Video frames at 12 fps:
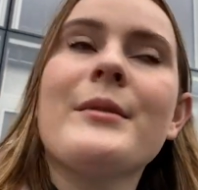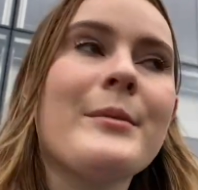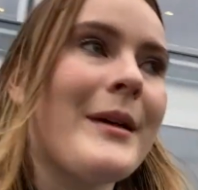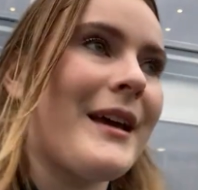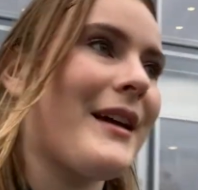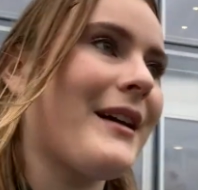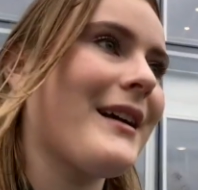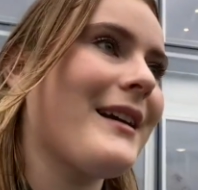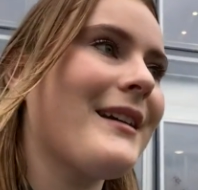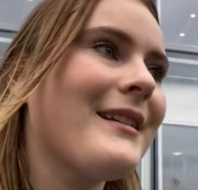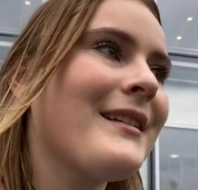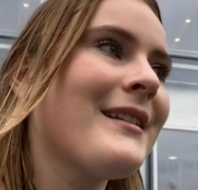my God.
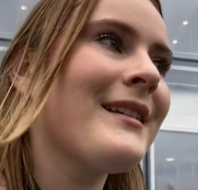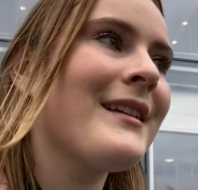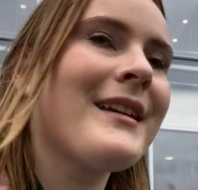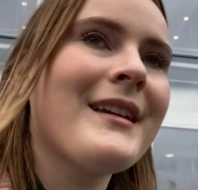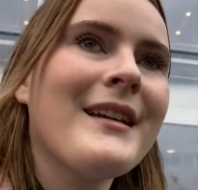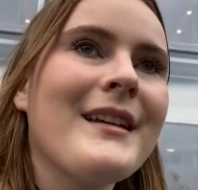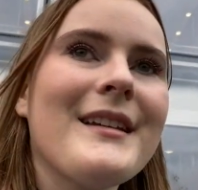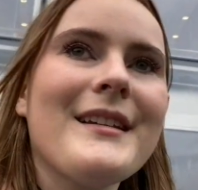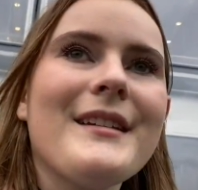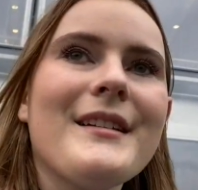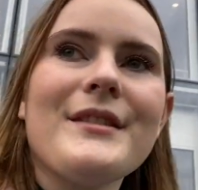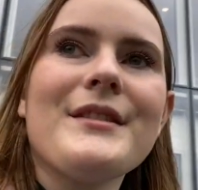
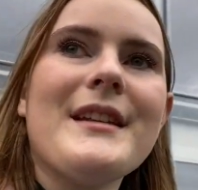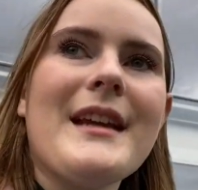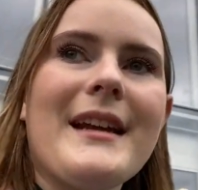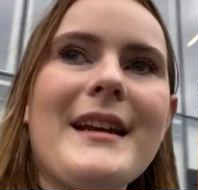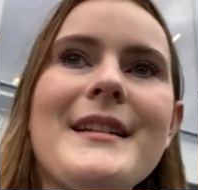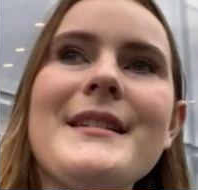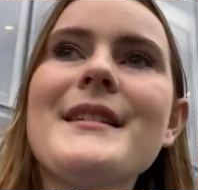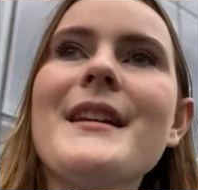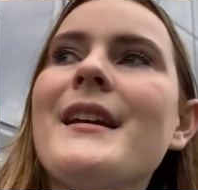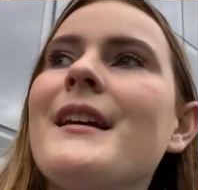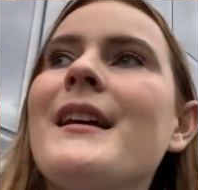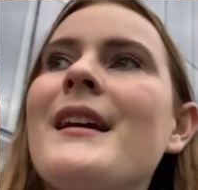There's dead ends
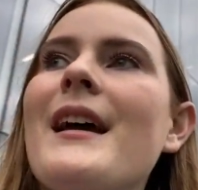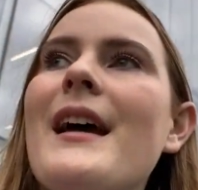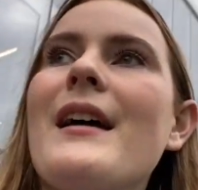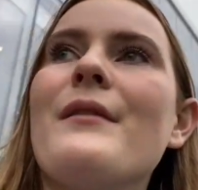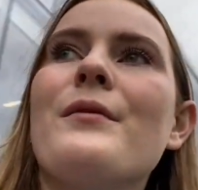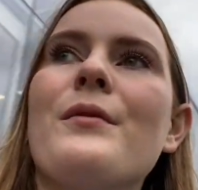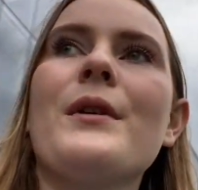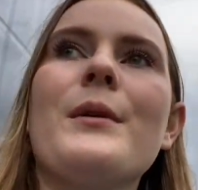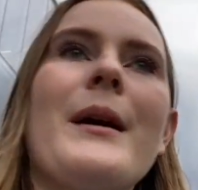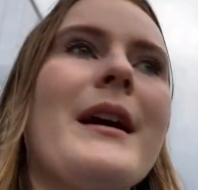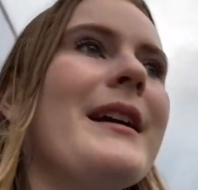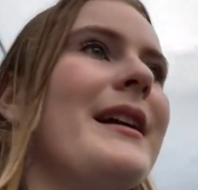
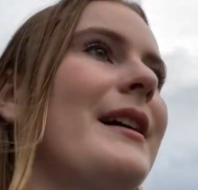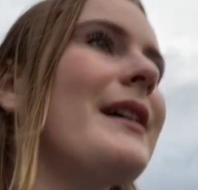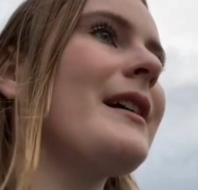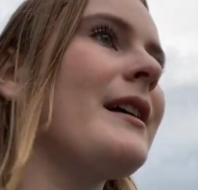everywhere here.